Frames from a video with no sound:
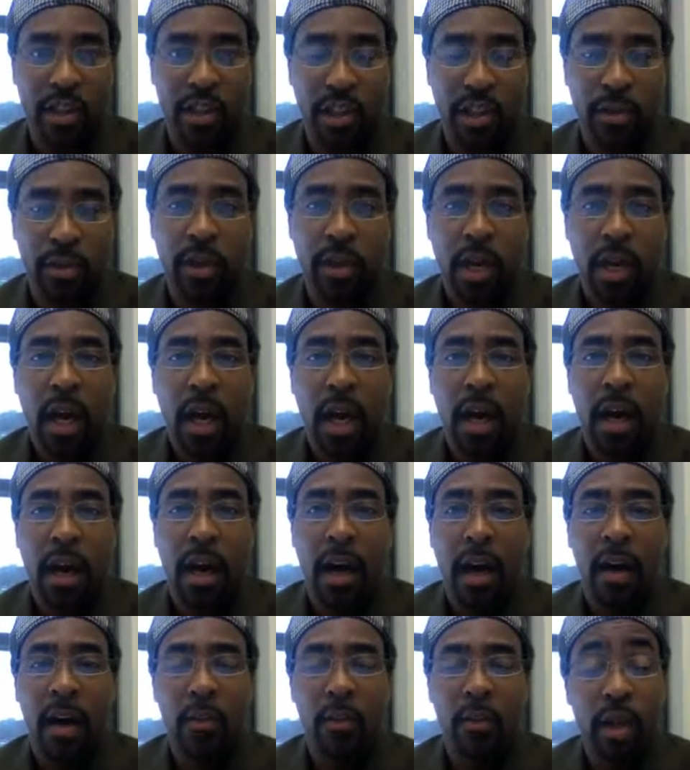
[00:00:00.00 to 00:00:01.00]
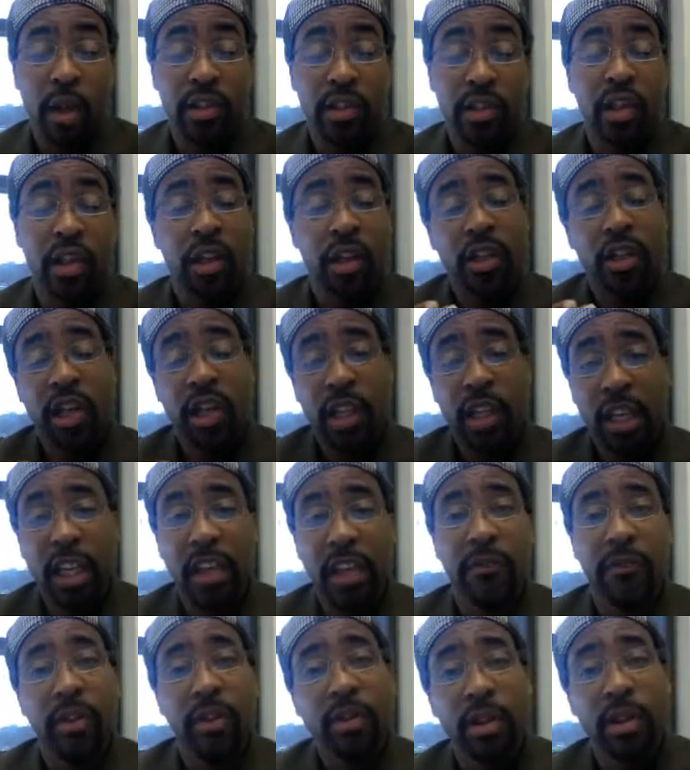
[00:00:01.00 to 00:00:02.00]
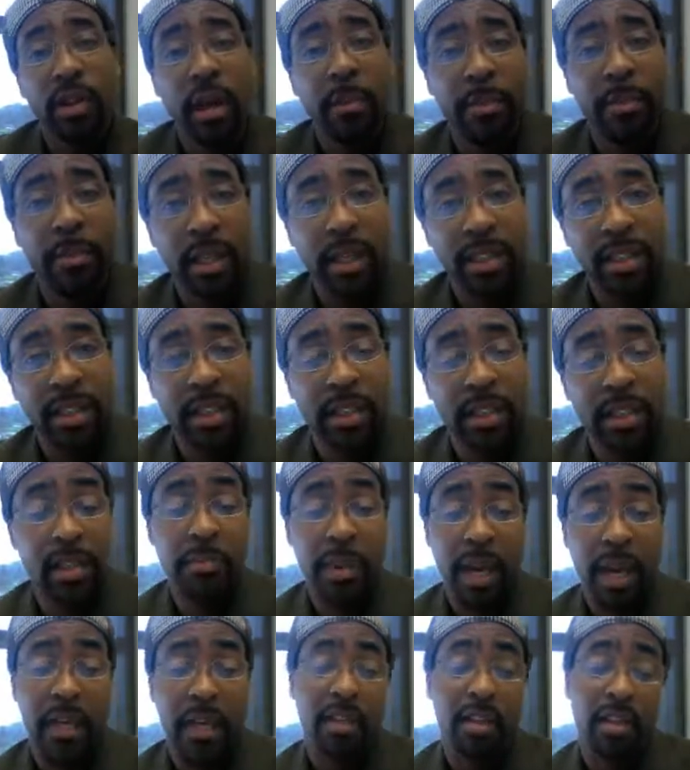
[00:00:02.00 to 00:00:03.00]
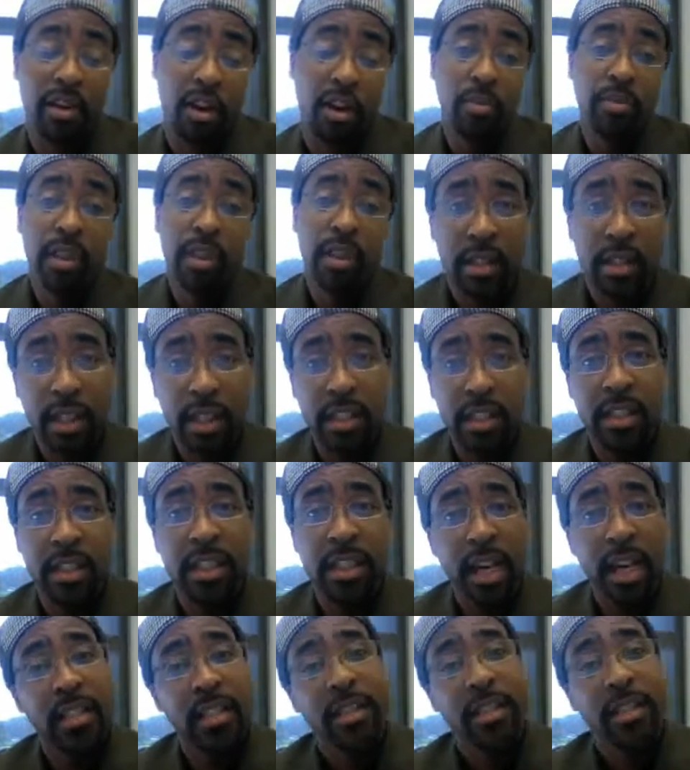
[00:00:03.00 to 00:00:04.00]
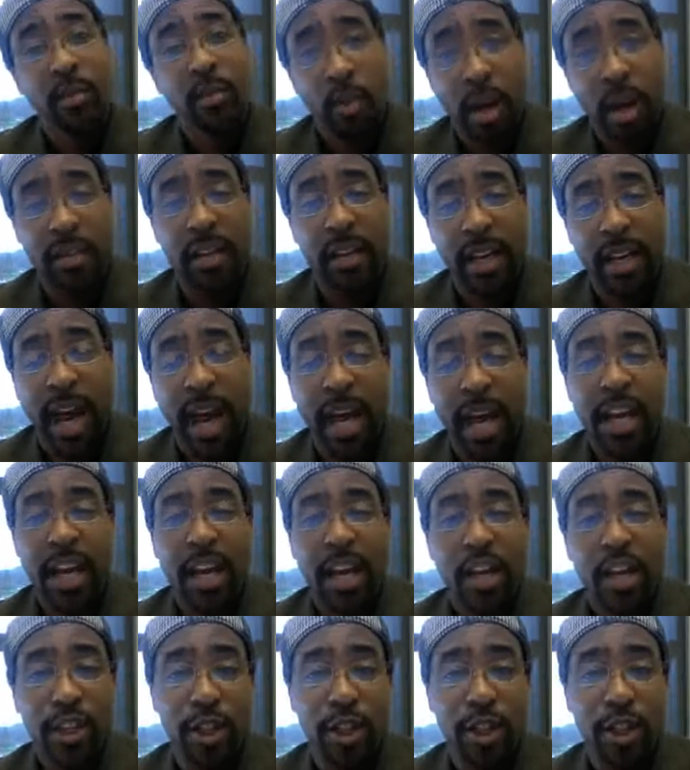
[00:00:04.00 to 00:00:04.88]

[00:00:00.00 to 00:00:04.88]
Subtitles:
do, which should give you the ability to make your own decision as to whether or not